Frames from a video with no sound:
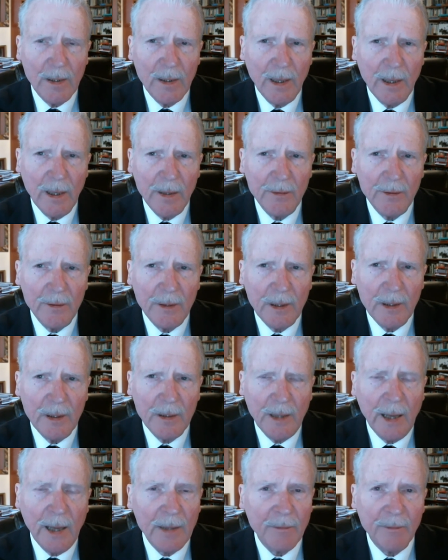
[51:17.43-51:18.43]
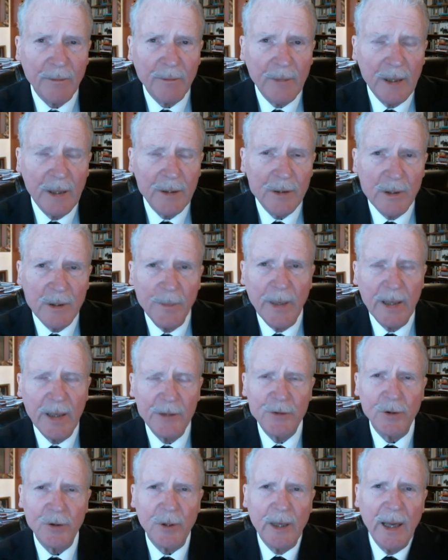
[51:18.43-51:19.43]
And that is the
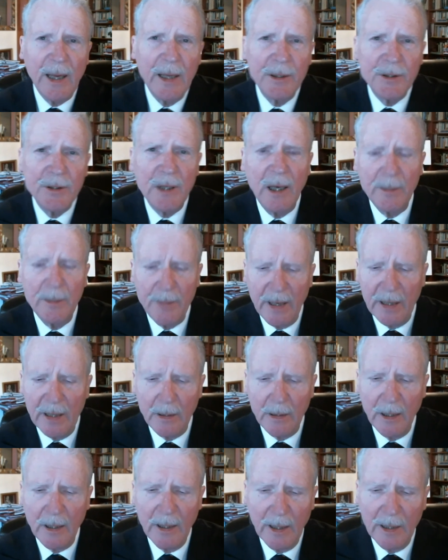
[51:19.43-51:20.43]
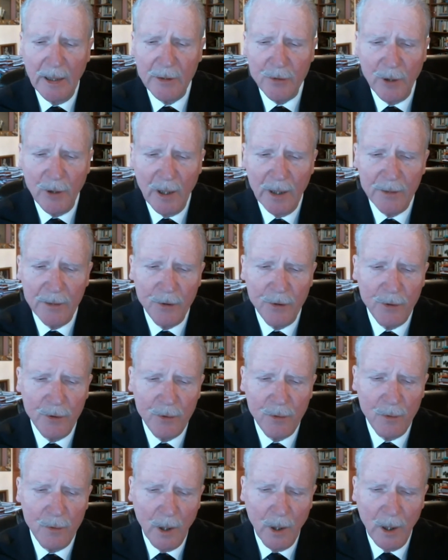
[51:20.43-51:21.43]
major case I make, and I try
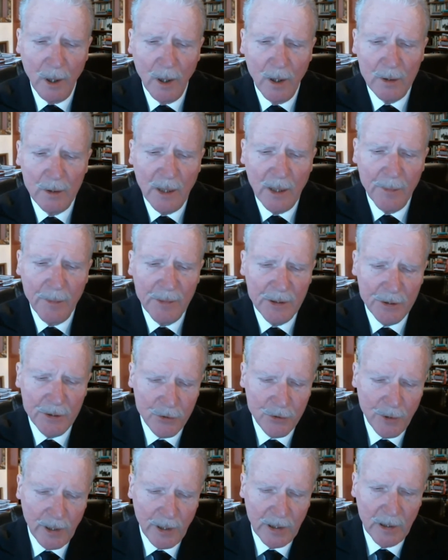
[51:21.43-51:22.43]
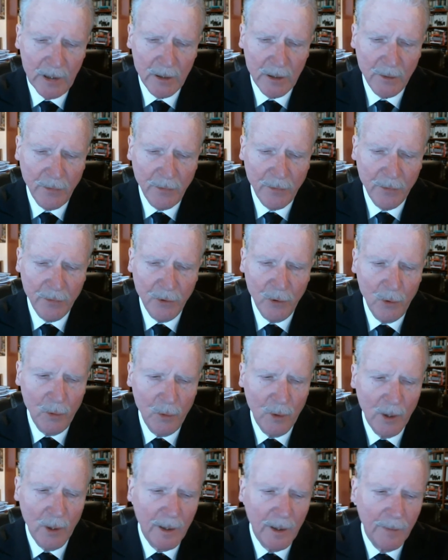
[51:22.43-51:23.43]
to demonstrate it
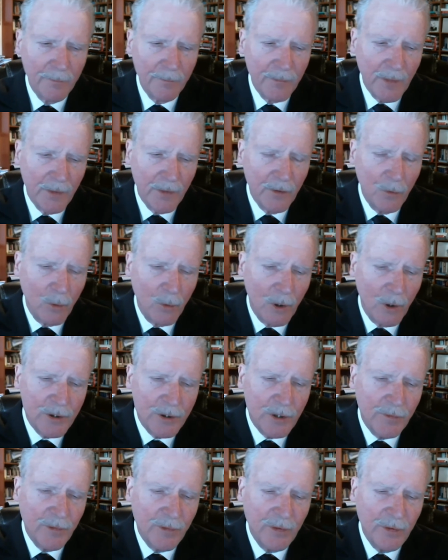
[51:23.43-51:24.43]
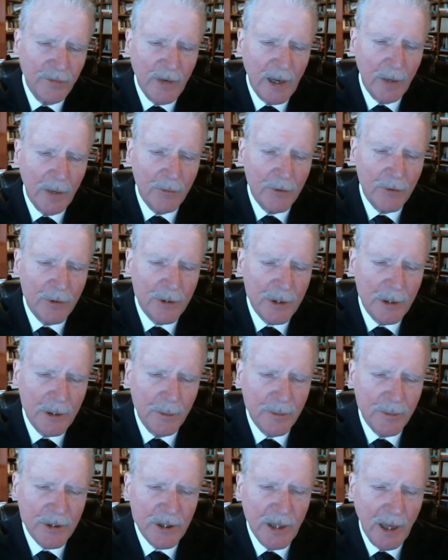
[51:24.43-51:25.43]
through the words of the founders
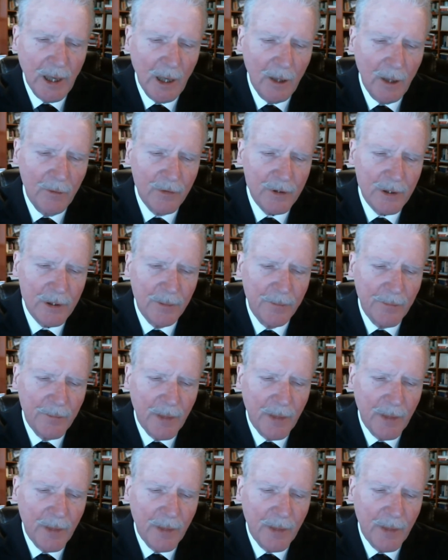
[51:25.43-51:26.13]
themselves.